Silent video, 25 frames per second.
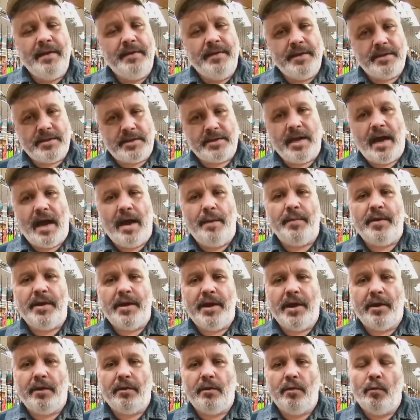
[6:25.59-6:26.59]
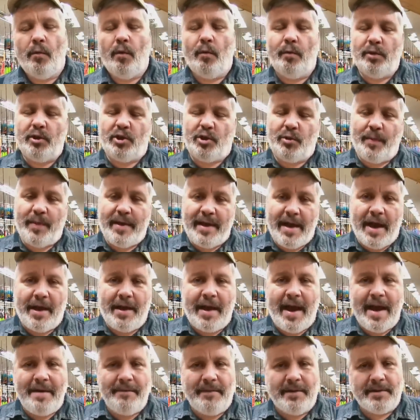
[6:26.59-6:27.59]
this time of year when we should be out
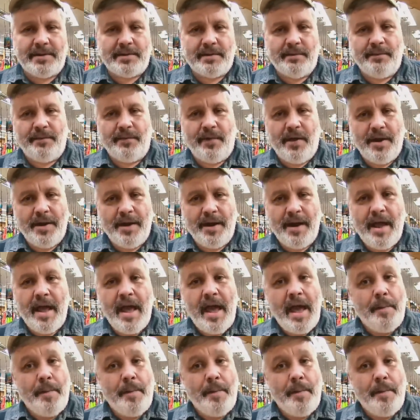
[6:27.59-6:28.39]
having some fun.